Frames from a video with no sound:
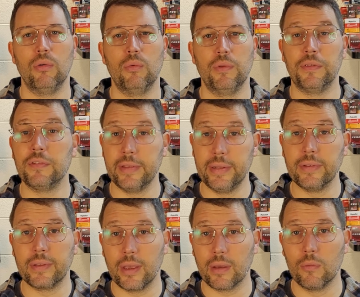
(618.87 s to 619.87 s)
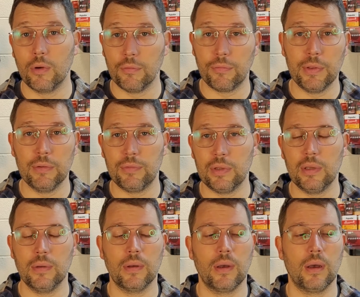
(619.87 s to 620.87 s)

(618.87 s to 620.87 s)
With Syntech 150,